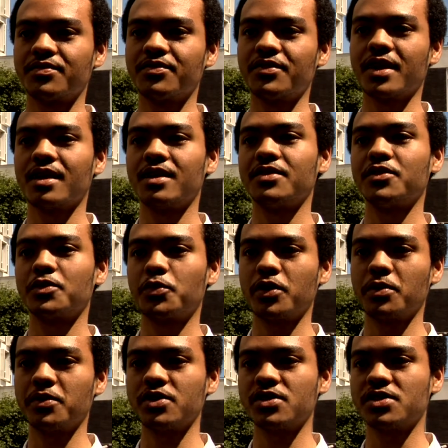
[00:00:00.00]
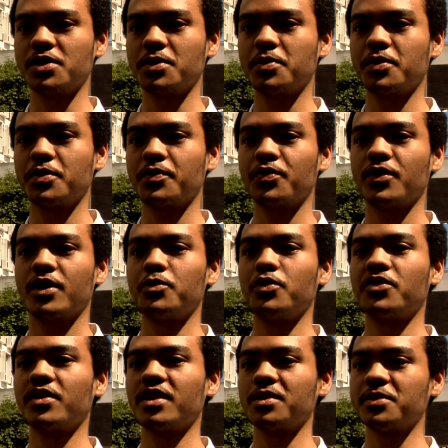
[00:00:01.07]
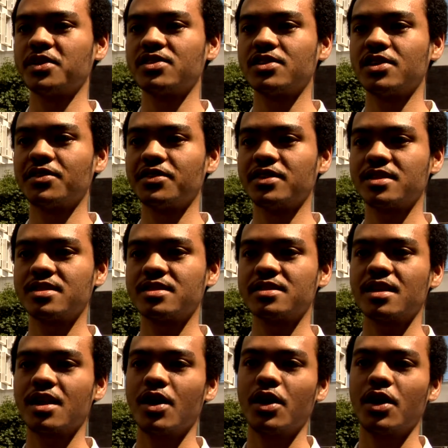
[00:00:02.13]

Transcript: value of the Premiership and provide them a service